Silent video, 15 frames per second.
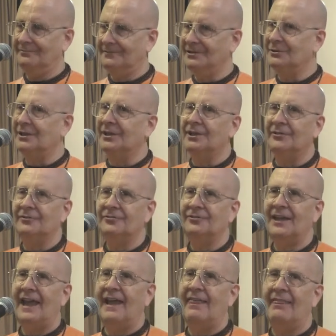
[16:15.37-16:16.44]
You can
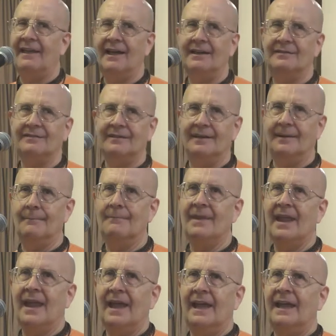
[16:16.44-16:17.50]
understand that
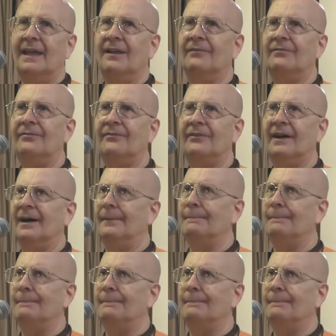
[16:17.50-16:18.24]
if